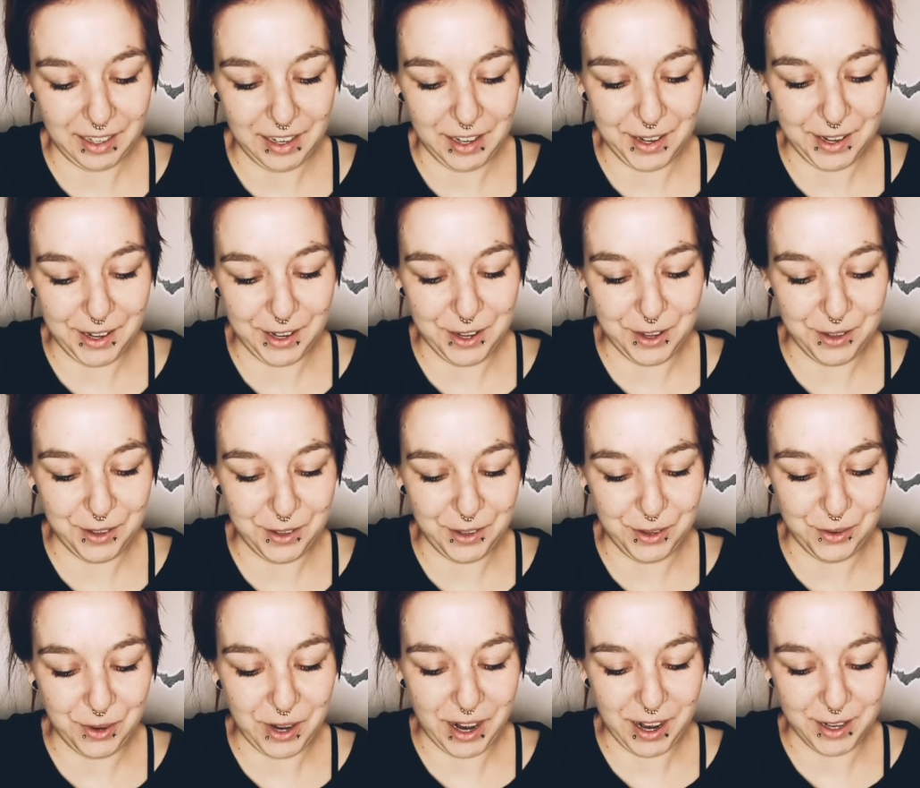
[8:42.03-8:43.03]

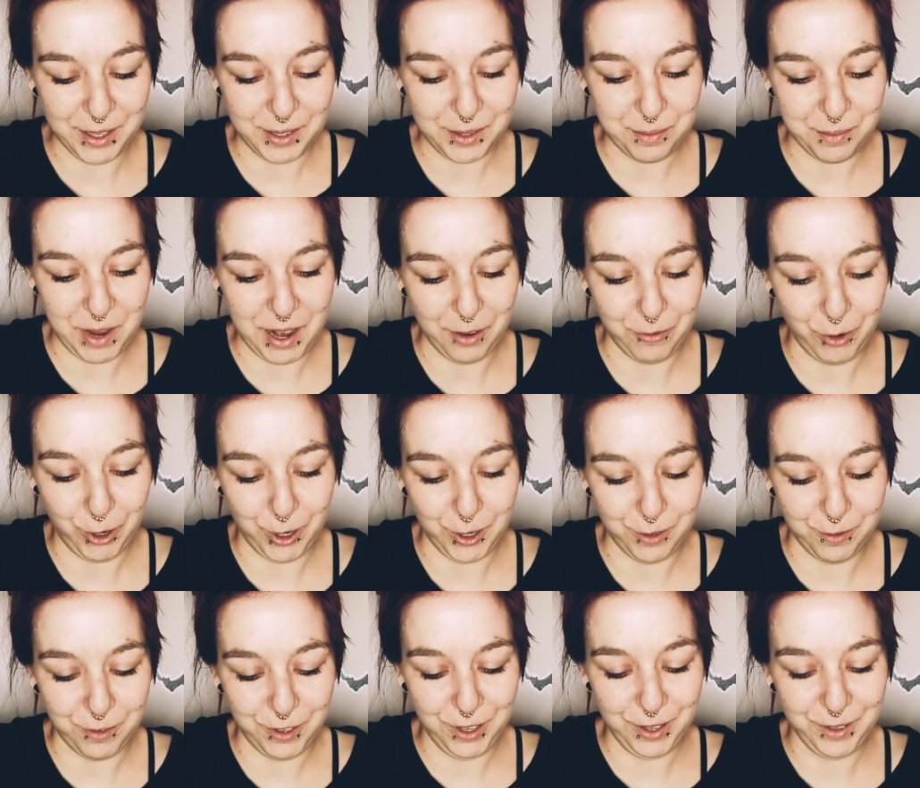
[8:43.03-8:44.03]
you guys may have
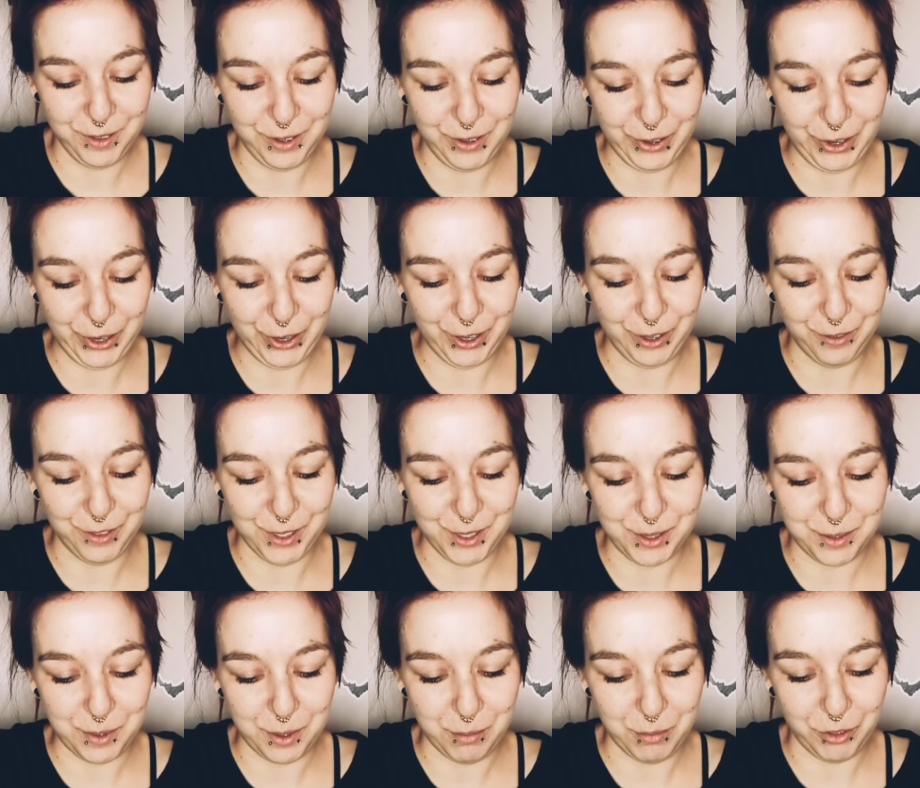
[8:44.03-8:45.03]
heard of
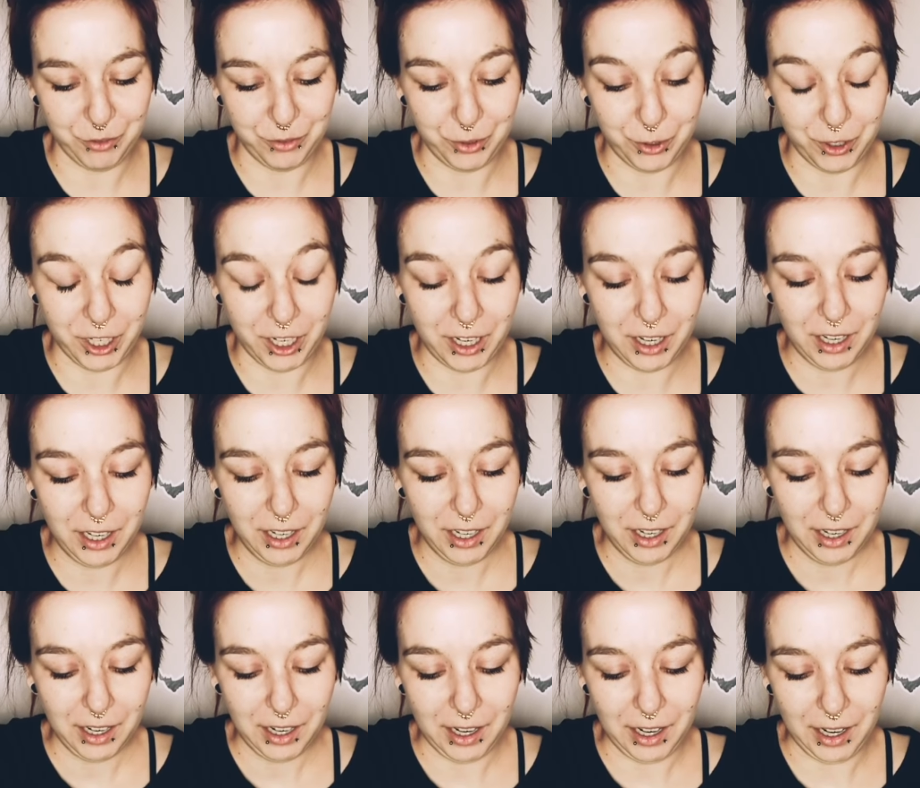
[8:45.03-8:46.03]
this one before,
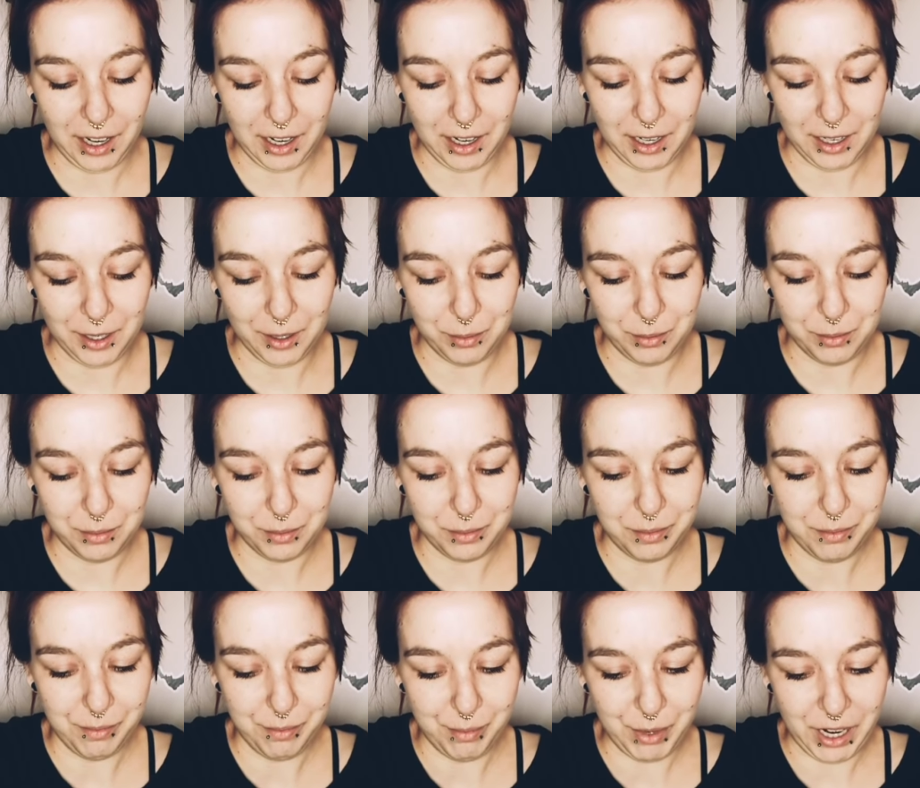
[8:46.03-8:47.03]

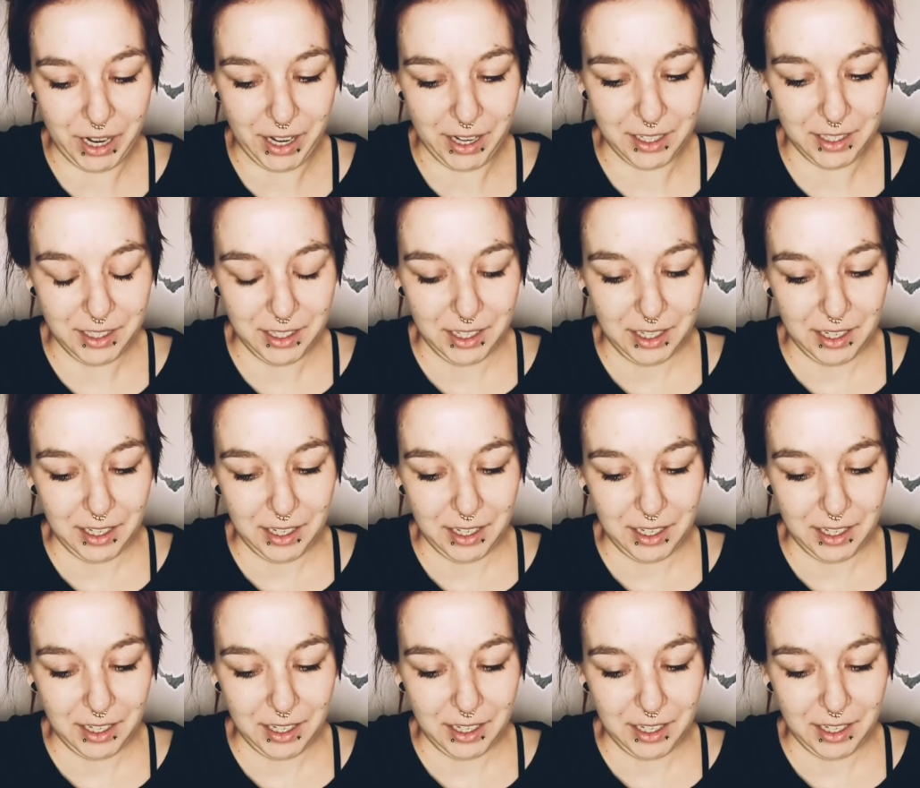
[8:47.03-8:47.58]
but